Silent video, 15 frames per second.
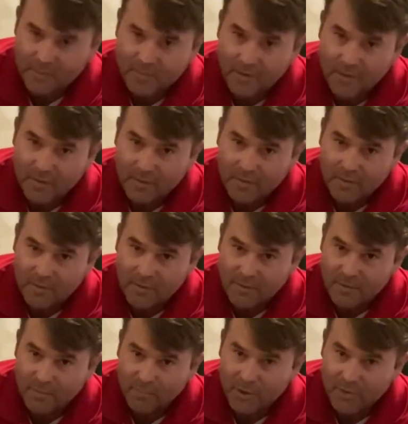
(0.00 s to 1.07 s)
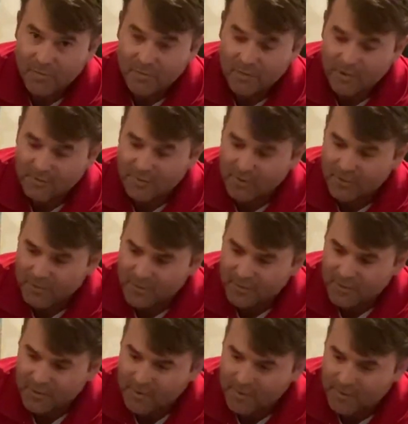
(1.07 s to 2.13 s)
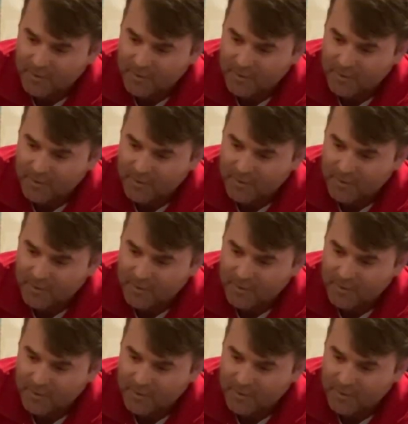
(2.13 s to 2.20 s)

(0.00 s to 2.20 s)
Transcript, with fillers: Take a breath and exhale. Okay.